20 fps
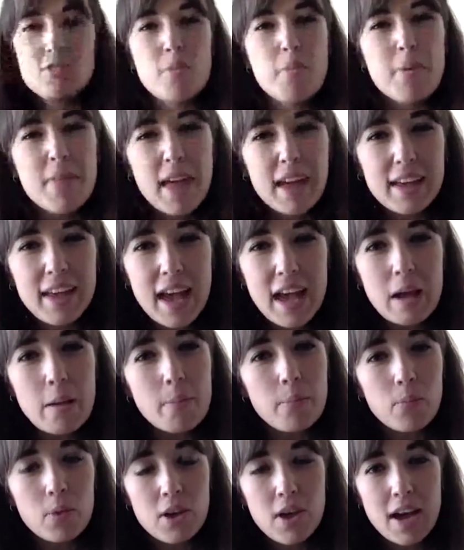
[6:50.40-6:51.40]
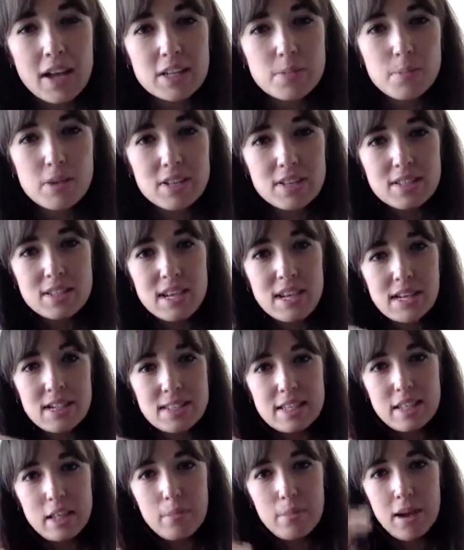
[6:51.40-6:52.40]
you remember that game where you had to put sticks
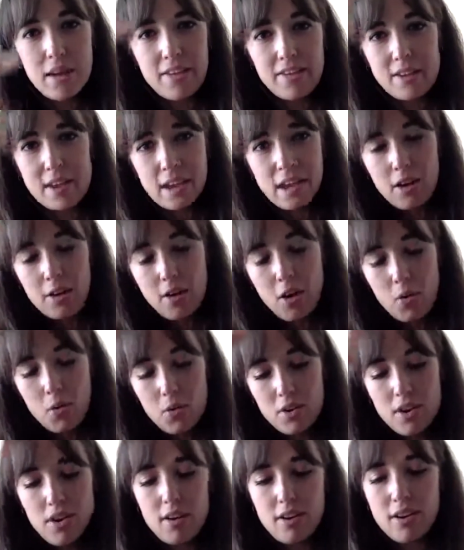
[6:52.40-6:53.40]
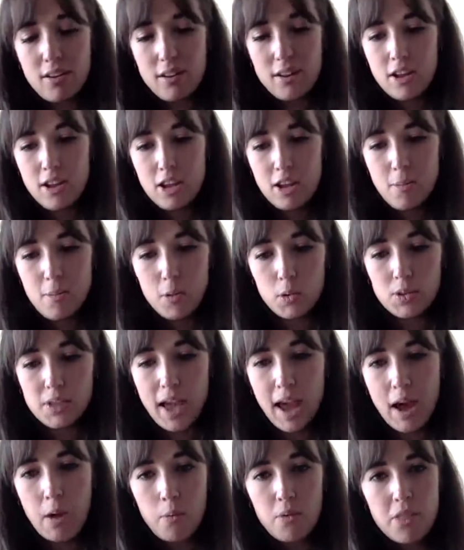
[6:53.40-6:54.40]
in the plastic holder and you pulled it
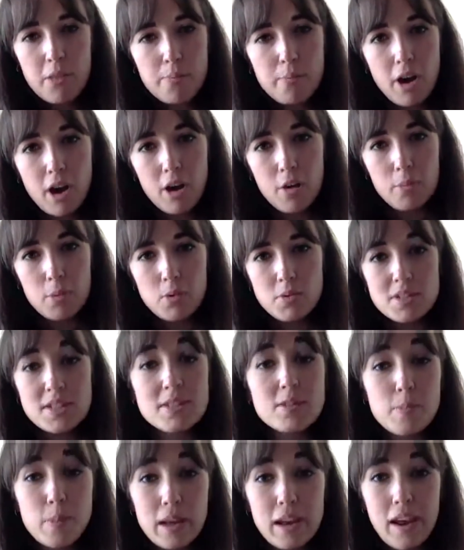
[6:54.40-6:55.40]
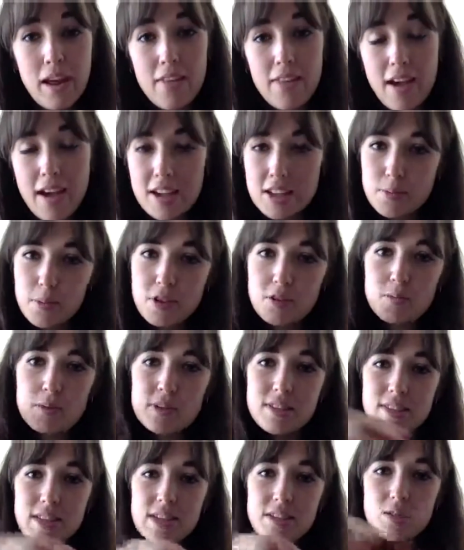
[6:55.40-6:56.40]
out with the marbles, it's a bit like that, I suppose. Put
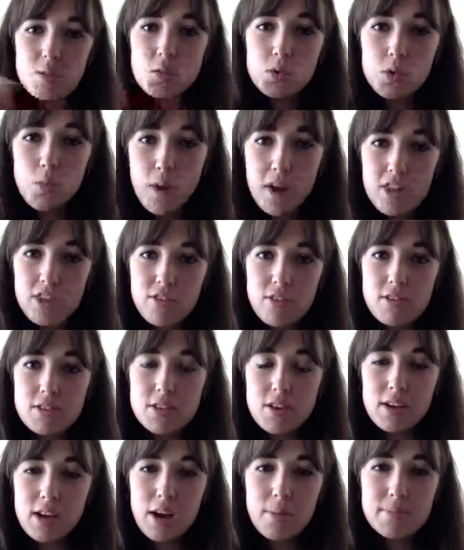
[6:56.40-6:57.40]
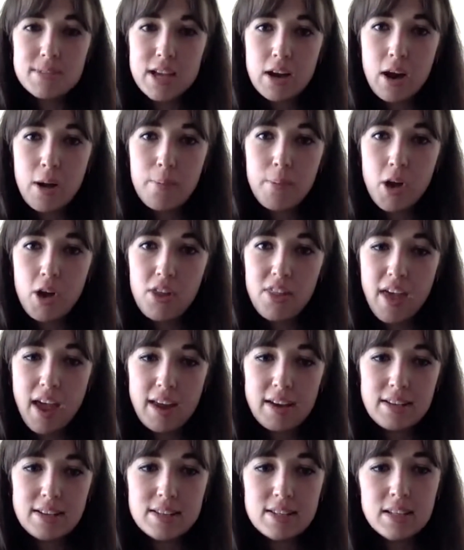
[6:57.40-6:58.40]
sticks all the way through so it comes out at both
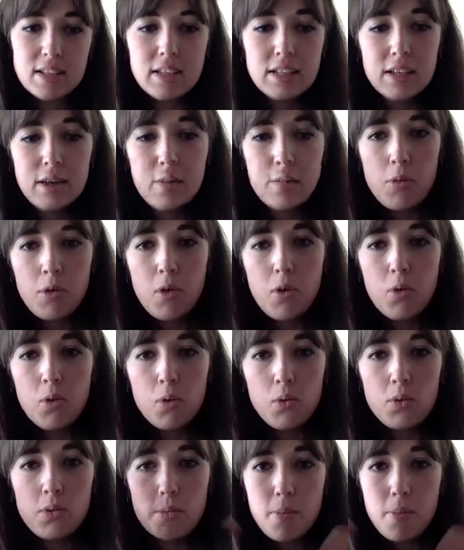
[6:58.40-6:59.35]
ends. Put all the